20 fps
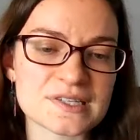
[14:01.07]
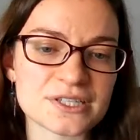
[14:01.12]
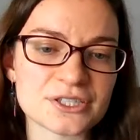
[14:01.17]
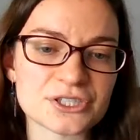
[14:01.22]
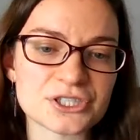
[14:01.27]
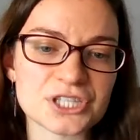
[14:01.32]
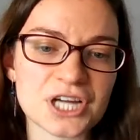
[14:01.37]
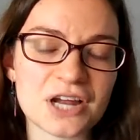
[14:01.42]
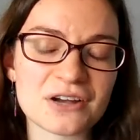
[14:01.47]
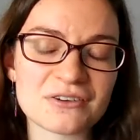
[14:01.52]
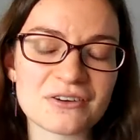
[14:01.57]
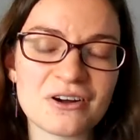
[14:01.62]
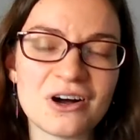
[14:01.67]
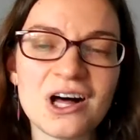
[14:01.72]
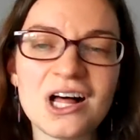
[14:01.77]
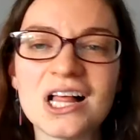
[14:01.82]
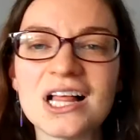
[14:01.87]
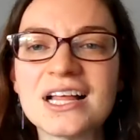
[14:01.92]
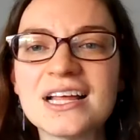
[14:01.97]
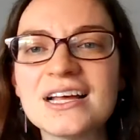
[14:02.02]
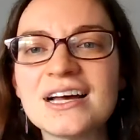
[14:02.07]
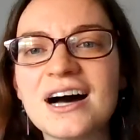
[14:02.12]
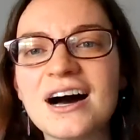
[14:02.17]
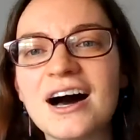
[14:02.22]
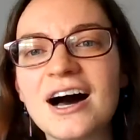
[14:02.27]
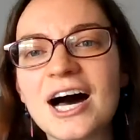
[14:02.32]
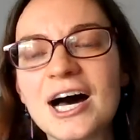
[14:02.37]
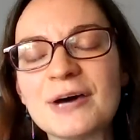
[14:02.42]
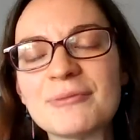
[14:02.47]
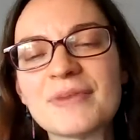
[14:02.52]
in general.
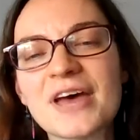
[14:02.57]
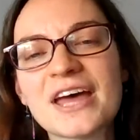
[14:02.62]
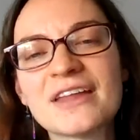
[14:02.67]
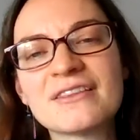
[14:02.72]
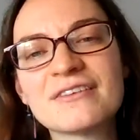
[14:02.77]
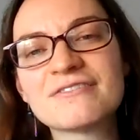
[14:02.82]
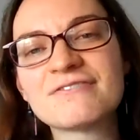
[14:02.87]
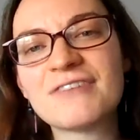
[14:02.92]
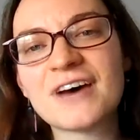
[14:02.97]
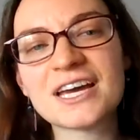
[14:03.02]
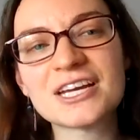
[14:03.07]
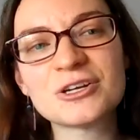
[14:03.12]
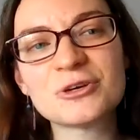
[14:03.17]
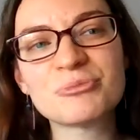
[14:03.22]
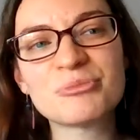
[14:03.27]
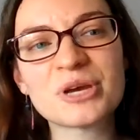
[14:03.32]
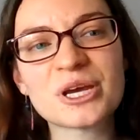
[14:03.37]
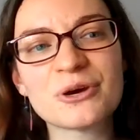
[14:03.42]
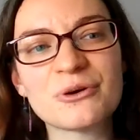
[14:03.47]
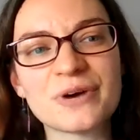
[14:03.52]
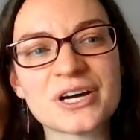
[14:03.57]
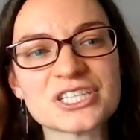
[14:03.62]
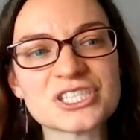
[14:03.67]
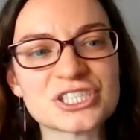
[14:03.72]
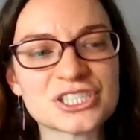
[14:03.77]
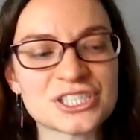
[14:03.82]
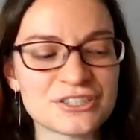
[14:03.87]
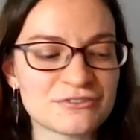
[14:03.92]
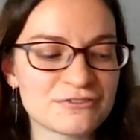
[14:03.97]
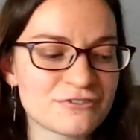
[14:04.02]
And the final big
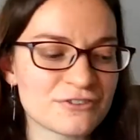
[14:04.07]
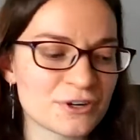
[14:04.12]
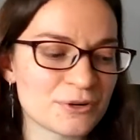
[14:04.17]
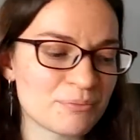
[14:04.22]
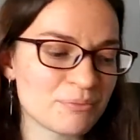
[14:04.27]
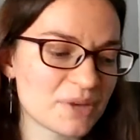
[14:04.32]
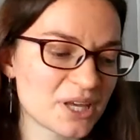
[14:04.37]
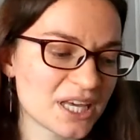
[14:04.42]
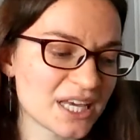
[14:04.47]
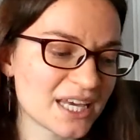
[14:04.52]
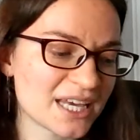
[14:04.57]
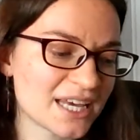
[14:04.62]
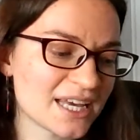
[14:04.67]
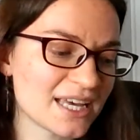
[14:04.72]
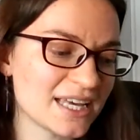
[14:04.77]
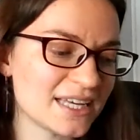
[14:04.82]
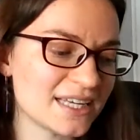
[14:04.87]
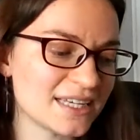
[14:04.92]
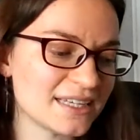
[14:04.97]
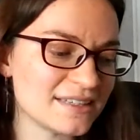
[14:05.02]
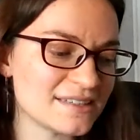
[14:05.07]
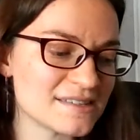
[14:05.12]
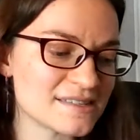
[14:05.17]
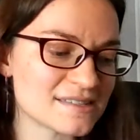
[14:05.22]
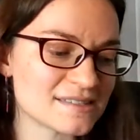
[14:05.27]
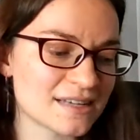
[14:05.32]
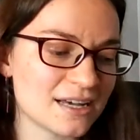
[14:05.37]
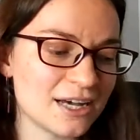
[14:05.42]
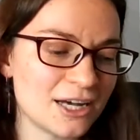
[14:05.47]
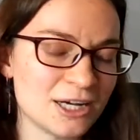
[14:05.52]
question for me is